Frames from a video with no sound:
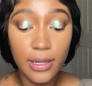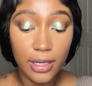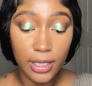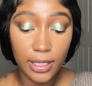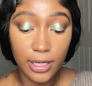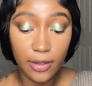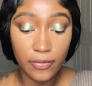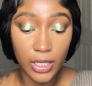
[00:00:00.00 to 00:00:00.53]

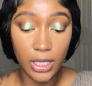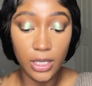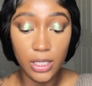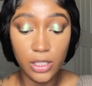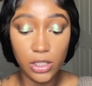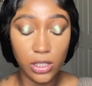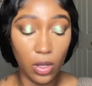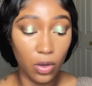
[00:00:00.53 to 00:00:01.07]
loving
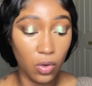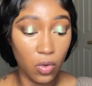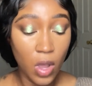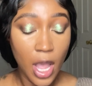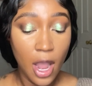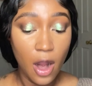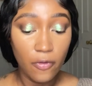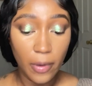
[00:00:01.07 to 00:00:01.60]
it. So
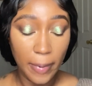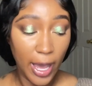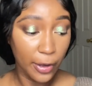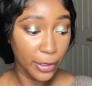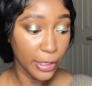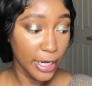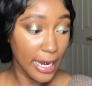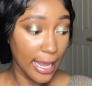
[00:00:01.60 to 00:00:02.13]
for
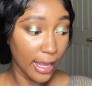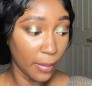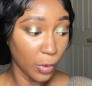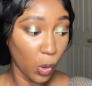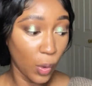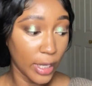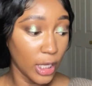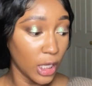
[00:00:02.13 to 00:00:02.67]
powder today, I'm
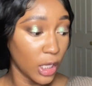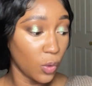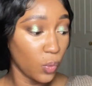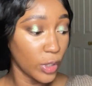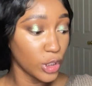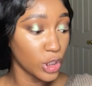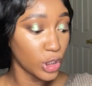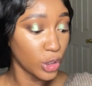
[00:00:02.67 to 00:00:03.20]
going in
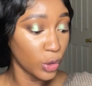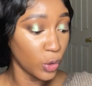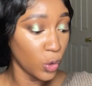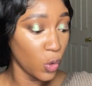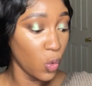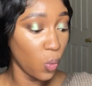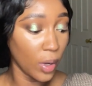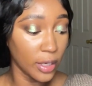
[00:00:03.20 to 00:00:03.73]
with
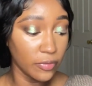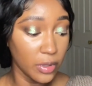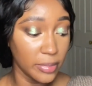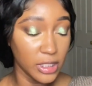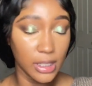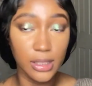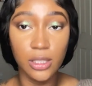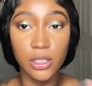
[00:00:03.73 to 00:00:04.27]
2. One of them is
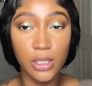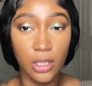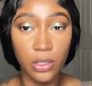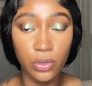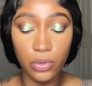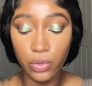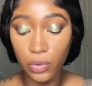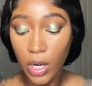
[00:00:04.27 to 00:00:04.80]

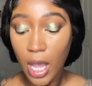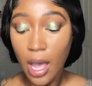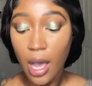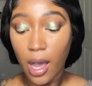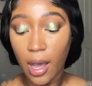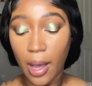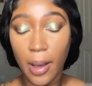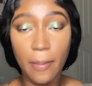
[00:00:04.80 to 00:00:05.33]
discontinued,
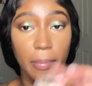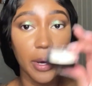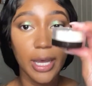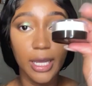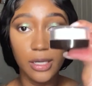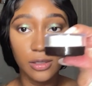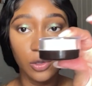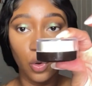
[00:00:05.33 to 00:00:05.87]

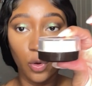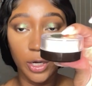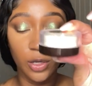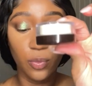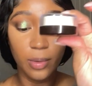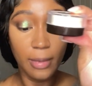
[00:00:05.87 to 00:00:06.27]
but going in with